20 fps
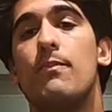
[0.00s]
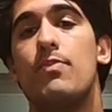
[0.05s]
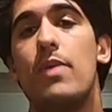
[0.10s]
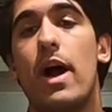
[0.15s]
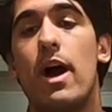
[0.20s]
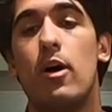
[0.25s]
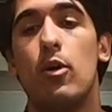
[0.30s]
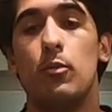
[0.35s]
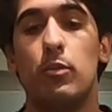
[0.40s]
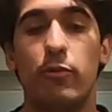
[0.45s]

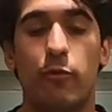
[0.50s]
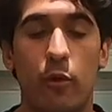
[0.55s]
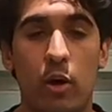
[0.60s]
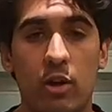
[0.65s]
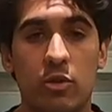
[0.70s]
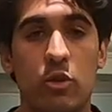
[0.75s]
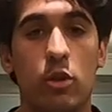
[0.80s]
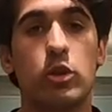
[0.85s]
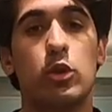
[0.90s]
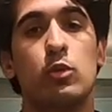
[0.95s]
Now, before
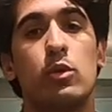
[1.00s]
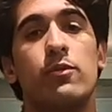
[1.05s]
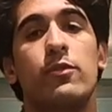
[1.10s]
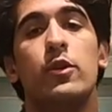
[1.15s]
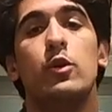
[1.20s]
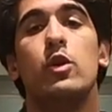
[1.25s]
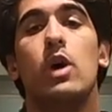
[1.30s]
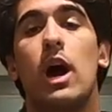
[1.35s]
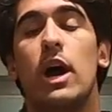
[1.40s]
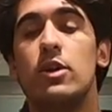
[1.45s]
I start the
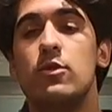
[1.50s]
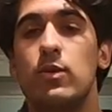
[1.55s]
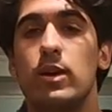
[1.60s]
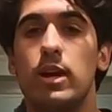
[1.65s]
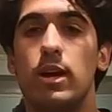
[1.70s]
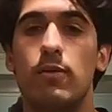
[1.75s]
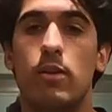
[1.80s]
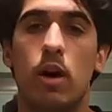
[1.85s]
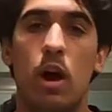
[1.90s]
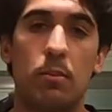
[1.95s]
review, I just want
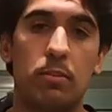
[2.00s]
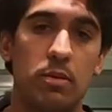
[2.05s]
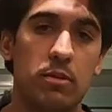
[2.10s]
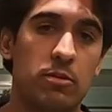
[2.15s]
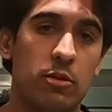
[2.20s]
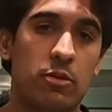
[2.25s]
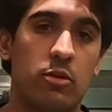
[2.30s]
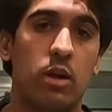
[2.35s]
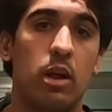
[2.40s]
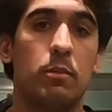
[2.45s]
to give a couple
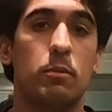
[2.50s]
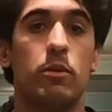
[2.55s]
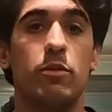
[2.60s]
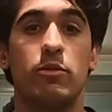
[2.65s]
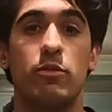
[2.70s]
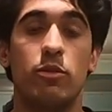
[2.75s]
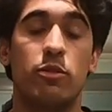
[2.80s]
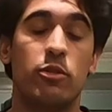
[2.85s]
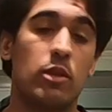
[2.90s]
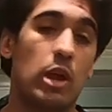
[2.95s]
of
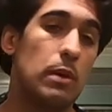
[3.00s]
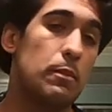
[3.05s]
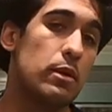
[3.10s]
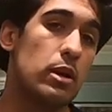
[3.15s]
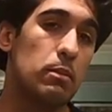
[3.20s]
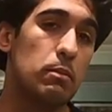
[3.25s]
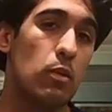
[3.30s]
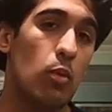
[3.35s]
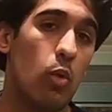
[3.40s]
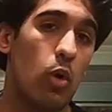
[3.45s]
disclaimers. Disclaimer
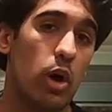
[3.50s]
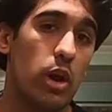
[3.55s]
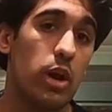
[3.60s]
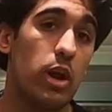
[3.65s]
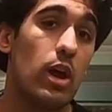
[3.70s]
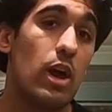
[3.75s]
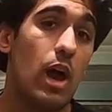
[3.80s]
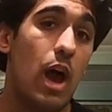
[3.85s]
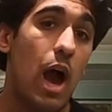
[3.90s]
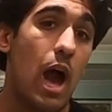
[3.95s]
number
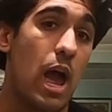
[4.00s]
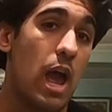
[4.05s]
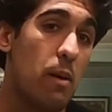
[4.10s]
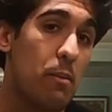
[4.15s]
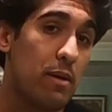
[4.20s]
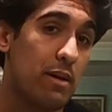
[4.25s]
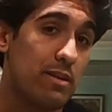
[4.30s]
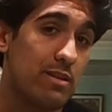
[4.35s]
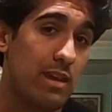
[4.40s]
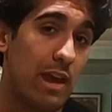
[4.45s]
one, I
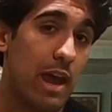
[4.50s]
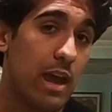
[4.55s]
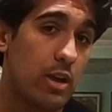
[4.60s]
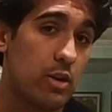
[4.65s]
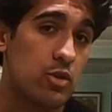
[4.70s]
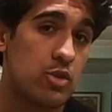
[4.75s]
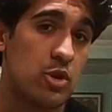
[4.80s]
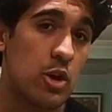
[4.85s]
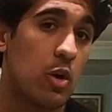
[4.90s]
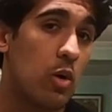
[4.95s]
am a
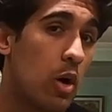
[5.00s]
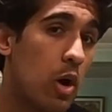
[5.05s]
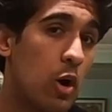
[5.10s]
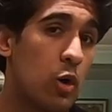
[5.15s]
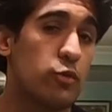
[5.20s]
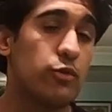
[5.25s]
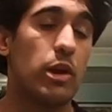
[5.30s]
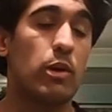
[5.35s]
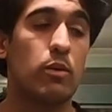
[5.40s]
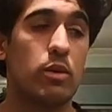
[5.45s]
tech show
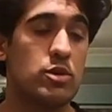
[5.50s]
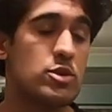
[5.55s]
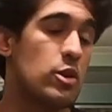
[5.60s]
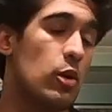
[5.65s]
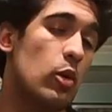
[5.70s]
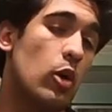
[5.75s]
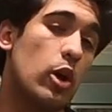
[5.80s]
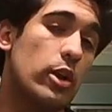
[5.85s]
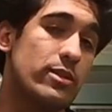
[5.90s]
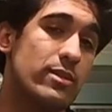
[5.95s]
host. I run a
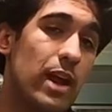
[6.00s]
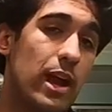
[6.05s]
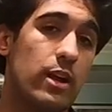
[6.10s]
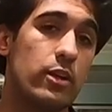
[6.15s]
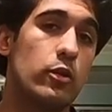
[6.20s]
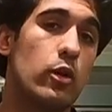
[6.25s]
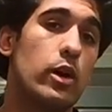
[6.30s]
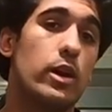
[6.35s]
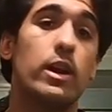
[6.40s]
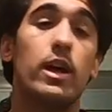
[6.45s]
show called
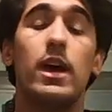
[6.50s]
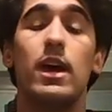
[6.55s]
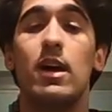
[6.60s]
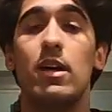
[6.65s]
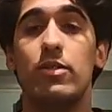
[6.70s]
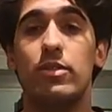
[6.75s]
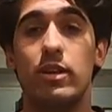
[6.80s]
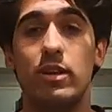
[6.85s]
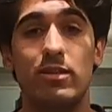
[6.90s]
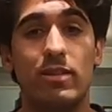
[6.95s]
Technoid.
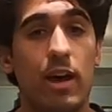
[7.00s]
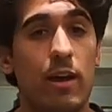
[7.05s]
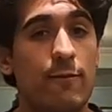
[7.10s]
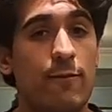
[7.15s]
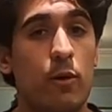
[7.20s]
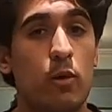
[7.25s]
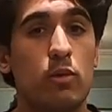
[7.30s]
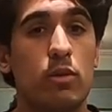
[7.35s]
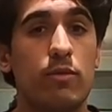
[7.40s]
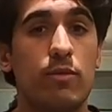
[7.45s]
These
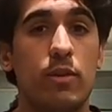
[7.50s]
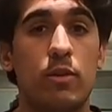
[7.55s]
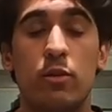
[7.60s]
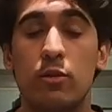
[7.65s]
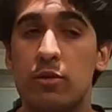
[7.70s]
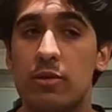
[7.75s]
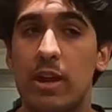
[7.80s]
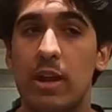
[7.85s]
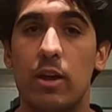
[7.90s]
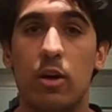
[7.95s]
headphone
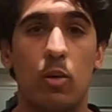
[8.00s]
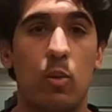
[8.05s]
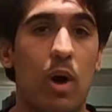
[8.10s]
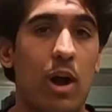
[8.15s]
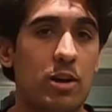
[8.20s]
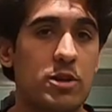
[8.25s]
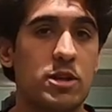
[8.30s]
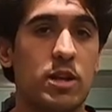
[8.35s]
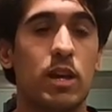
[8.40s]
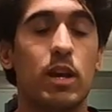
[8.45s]
reviews that you're
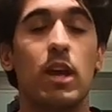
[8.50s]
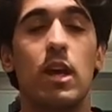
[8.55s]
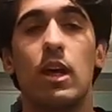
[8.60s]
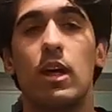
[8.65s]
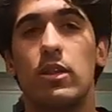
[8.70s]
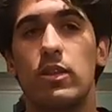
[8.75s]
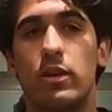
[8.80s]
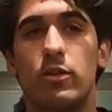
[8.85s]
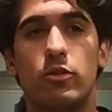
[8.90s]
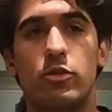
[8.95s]
watching,
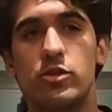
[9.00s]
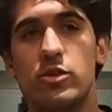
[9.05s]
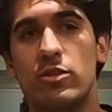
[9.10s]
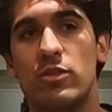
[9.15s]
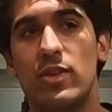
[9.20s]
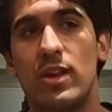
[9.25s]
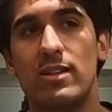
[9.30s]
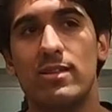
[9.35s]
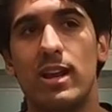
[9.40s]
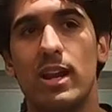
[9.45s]
these are
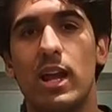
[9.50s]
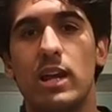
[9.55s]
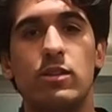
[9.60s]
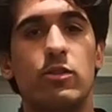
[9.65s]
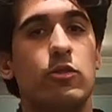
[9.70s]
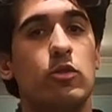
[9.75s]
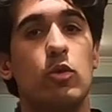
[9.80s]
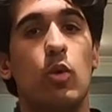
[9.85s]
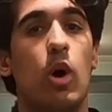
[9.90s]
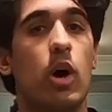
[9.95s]
just things I like
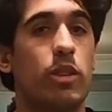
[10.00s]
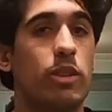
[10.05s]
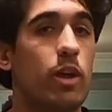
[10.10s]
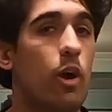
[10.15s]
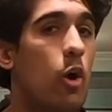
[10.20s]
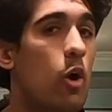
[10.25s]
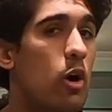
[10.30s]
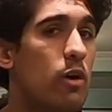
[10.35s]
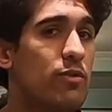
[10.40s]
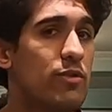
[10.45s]
to do on the
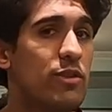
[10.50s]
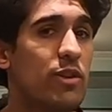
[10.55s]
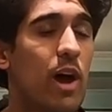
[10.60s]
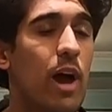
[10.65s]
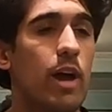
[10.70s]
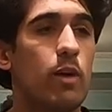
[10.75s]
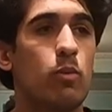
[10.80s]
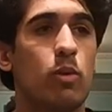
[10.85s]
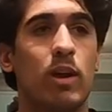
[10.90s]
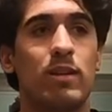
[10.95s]
off
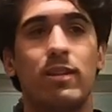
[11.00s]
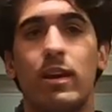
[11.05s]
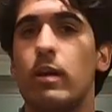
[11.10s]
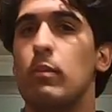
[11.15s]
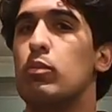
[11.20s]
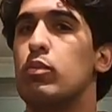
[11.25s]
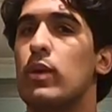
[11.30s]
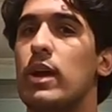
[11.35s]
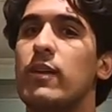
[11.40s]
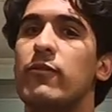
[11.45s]
side when I take
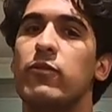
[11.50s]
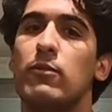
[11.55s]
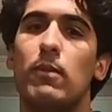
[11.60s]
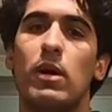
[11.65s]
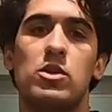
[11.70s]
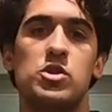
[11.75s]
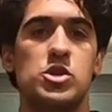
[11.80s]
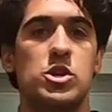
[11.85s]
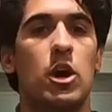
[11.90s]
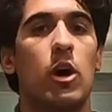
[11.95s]
a break from
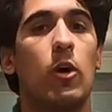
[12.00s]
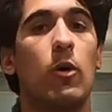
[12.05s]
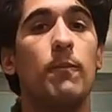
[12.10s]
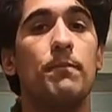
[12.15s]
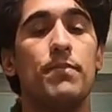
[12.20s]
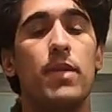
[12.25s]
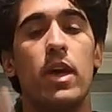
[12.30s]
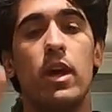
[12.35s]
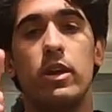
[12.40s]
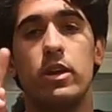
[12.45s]
my show.